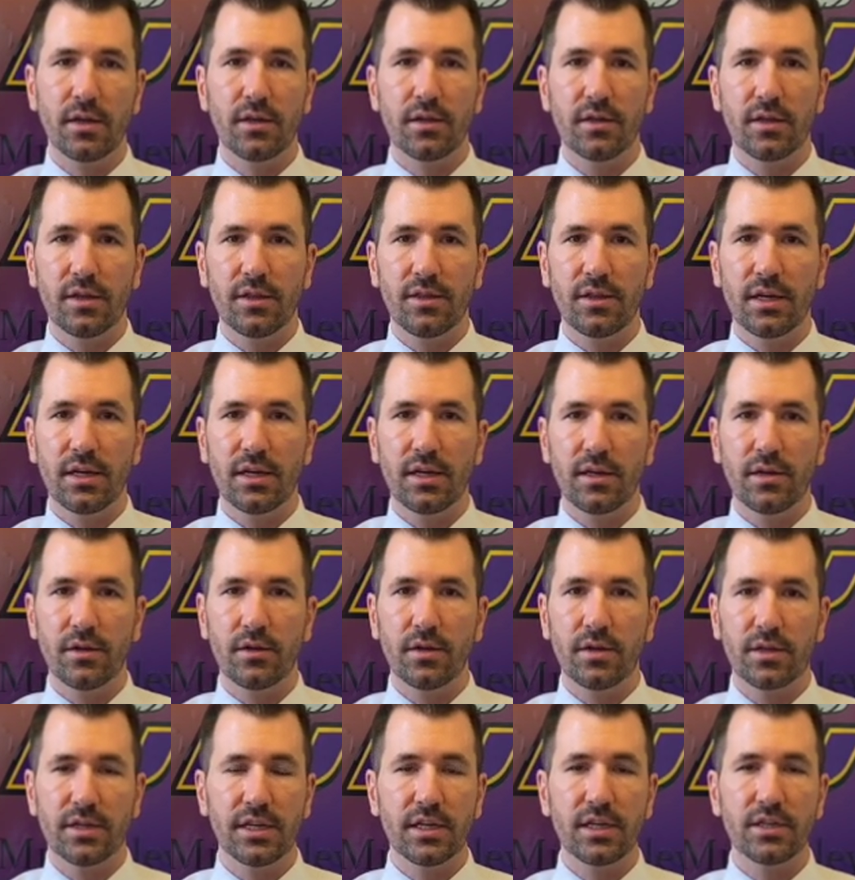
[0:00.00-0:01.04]
then
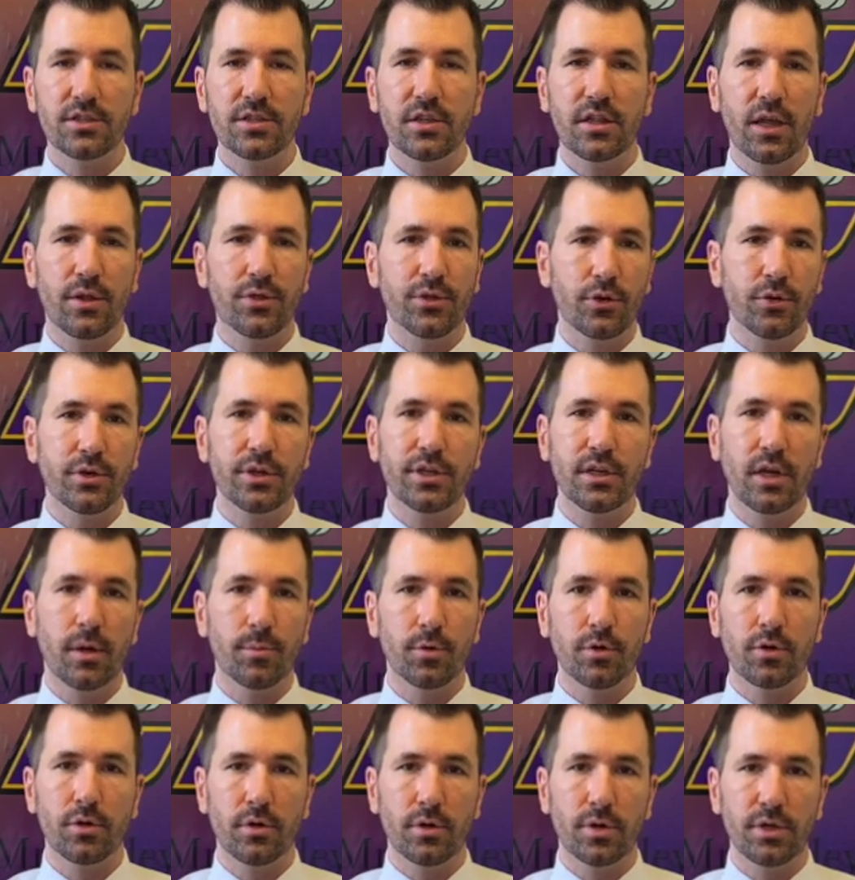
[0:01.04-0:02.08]
getting to that 30
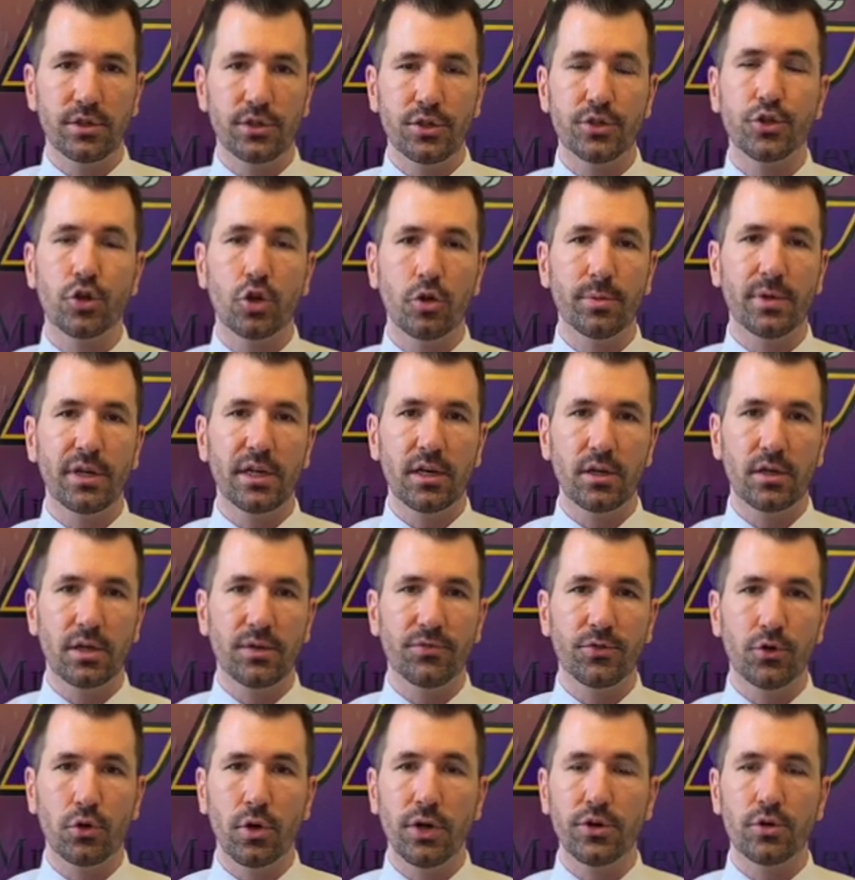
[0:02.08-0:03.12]
number and determining if
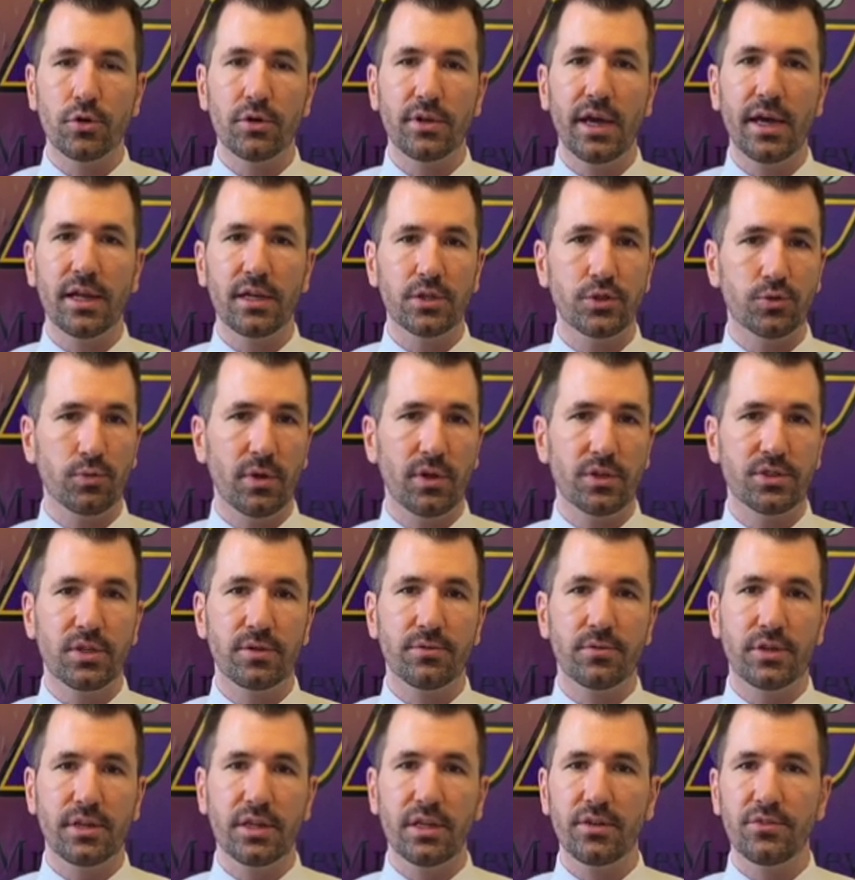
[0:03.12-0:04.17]
you're under that is
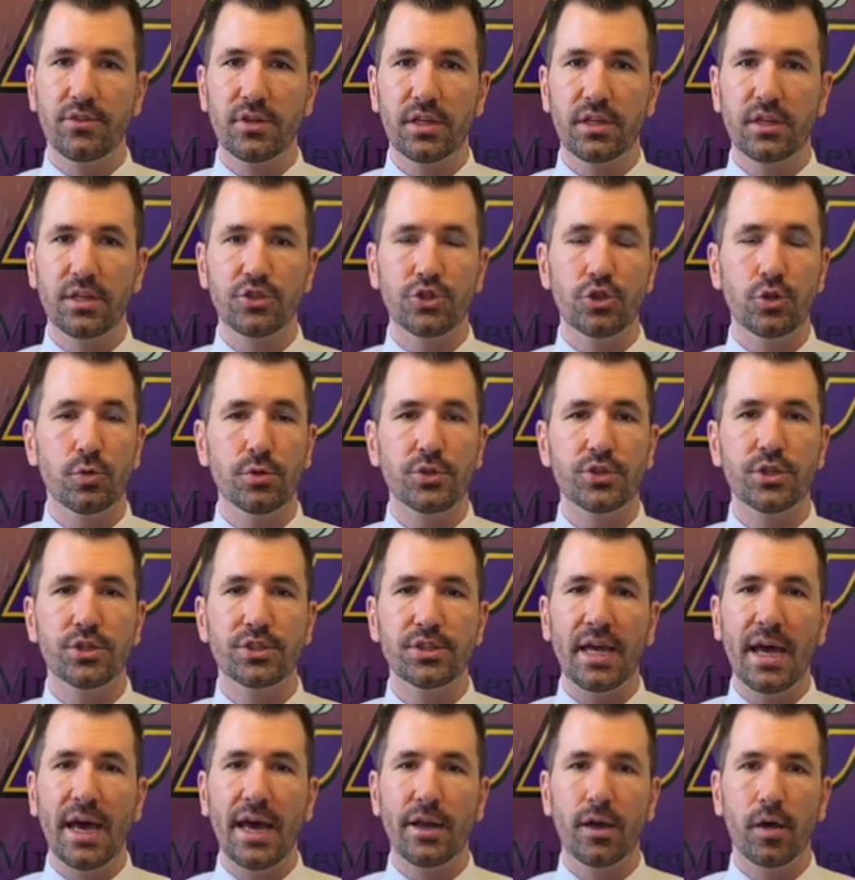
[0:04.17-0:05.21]
relatively easy, because you would just
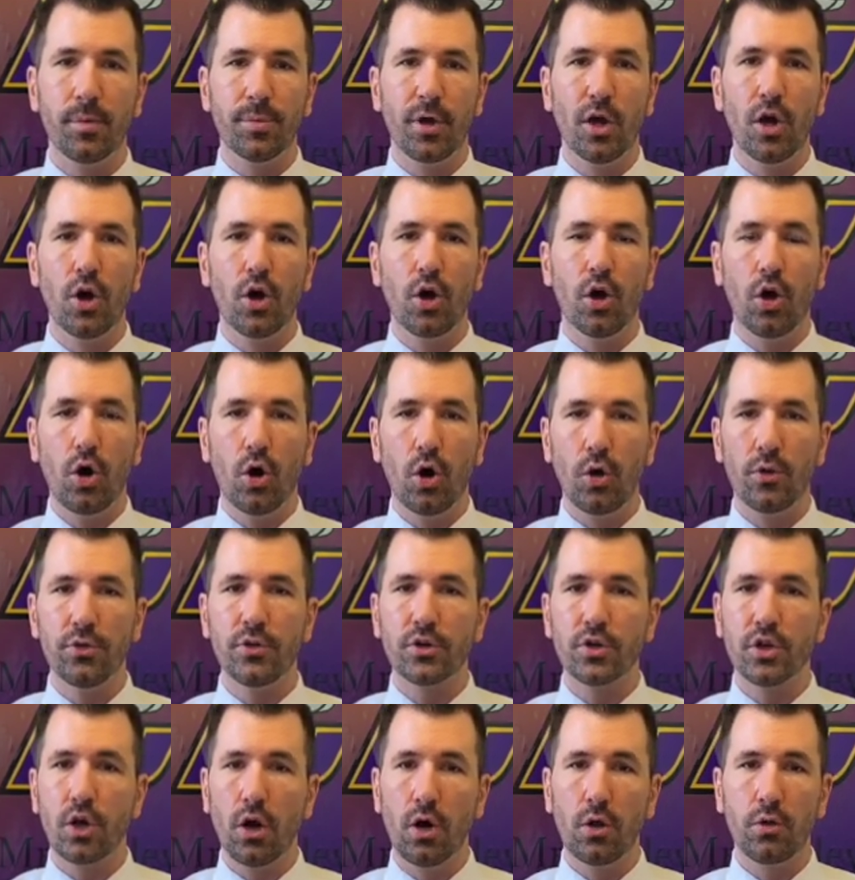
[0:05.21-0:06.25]
add up all the
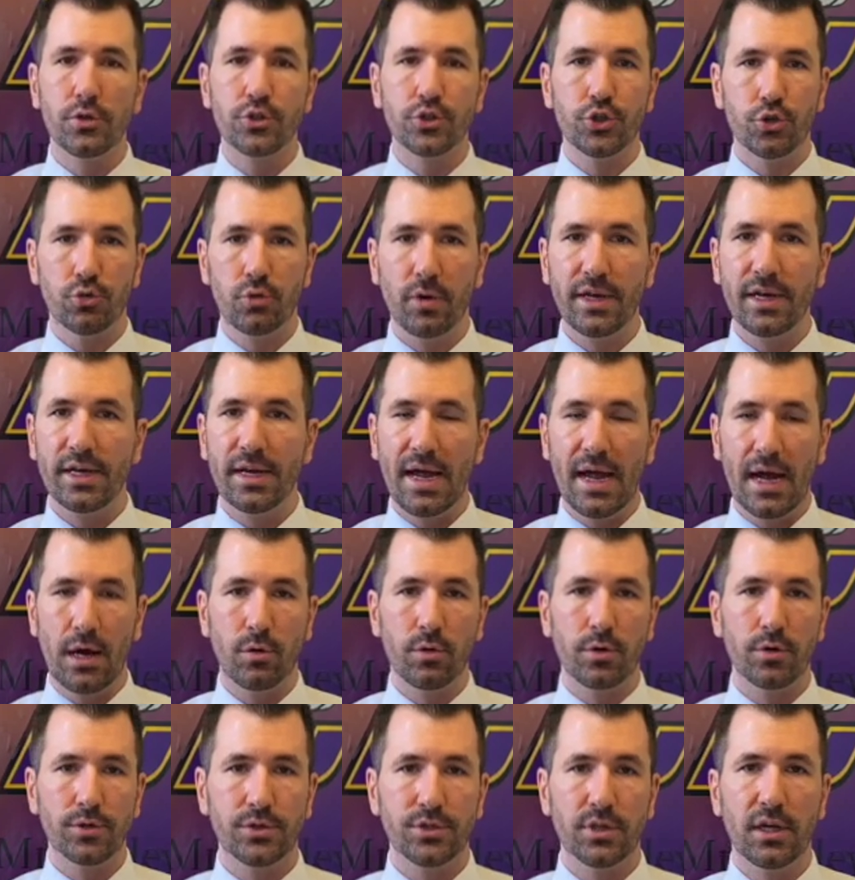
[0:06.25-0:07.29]
college credit
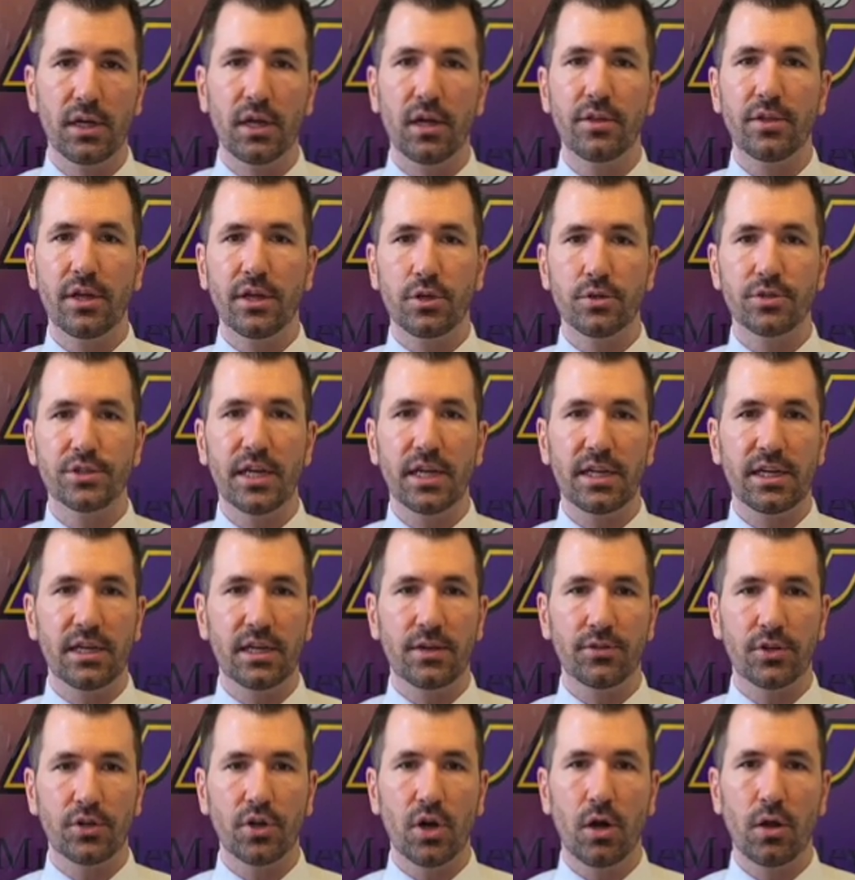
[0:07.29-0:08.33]
hours that you're taking at
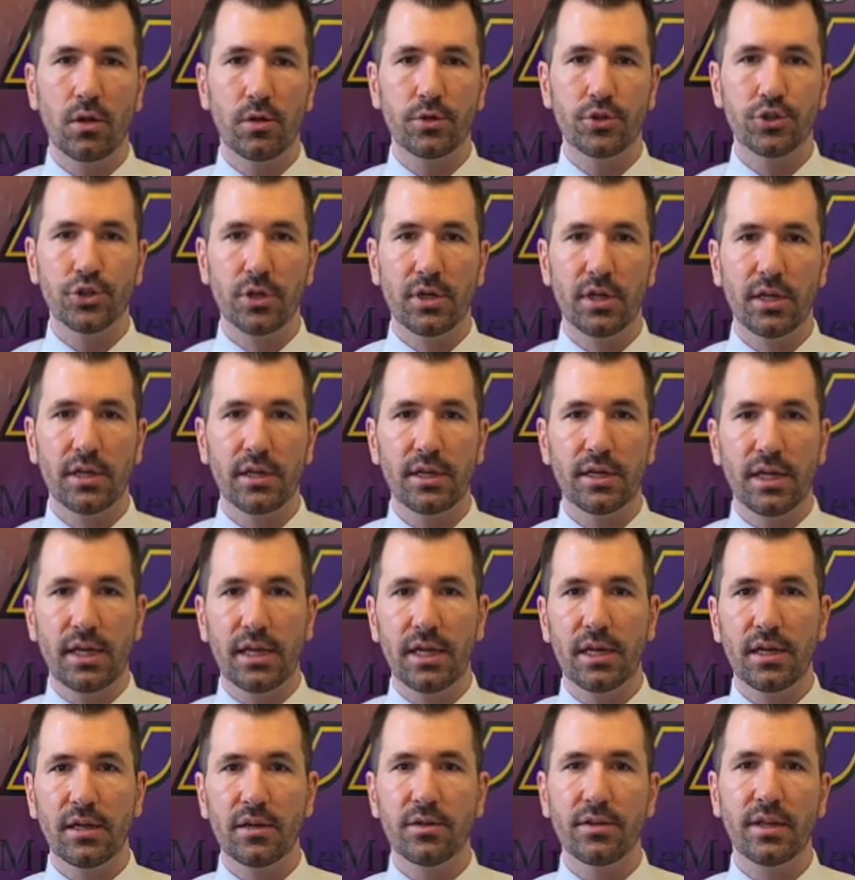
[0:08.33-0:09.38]
the college,
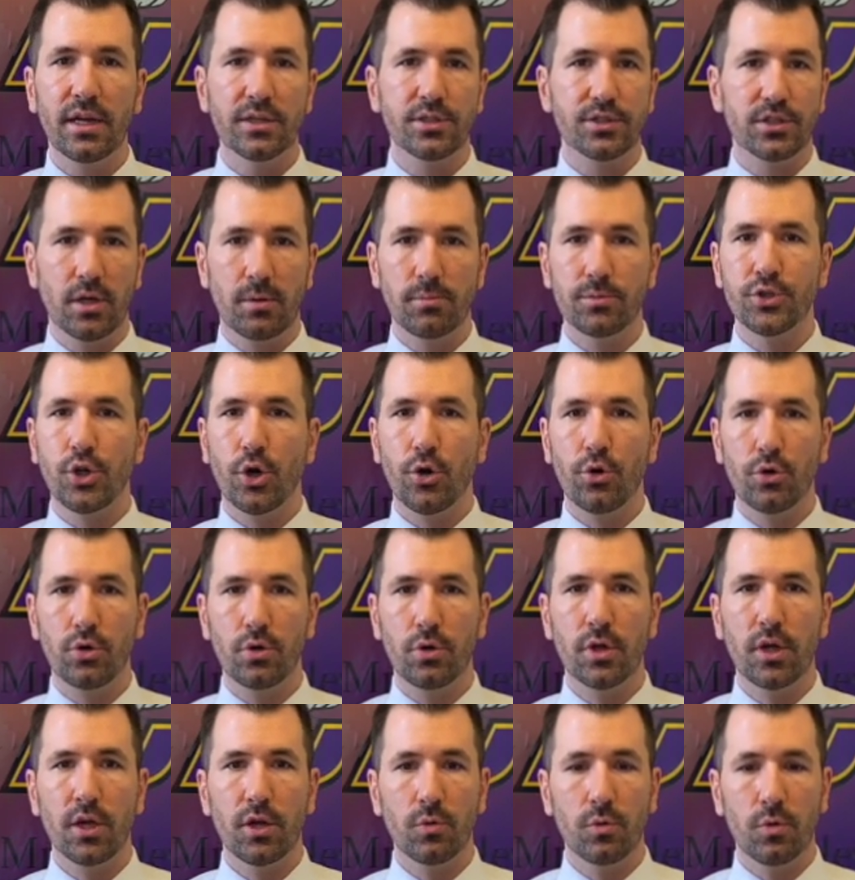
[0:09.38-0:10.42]
and that sum total
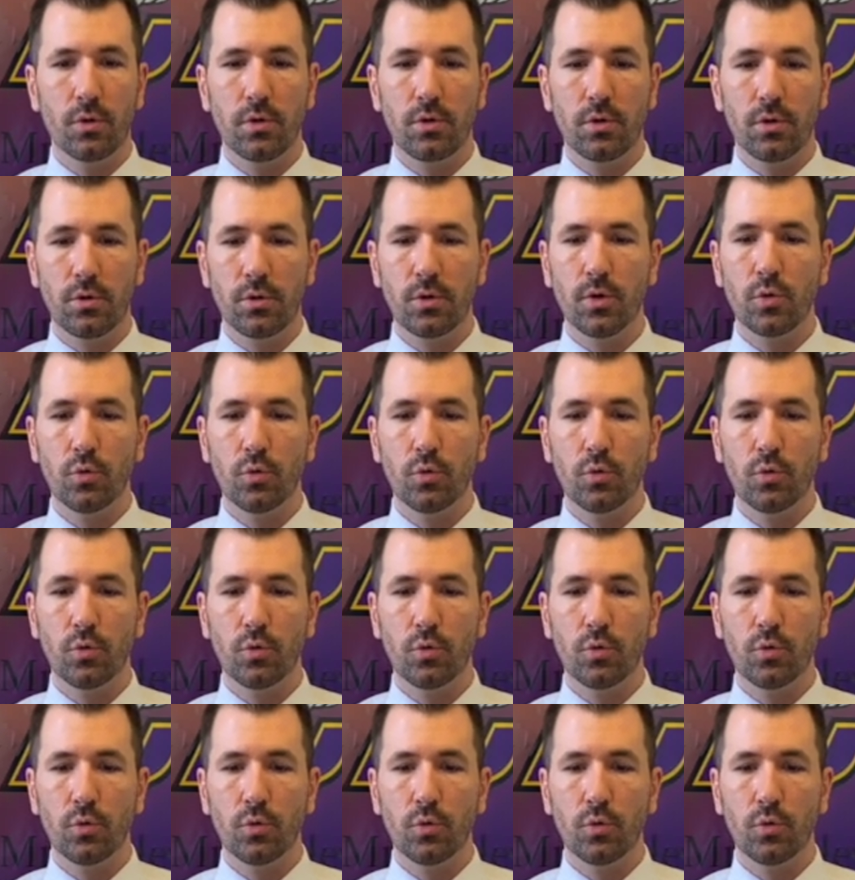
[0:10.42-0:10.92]
will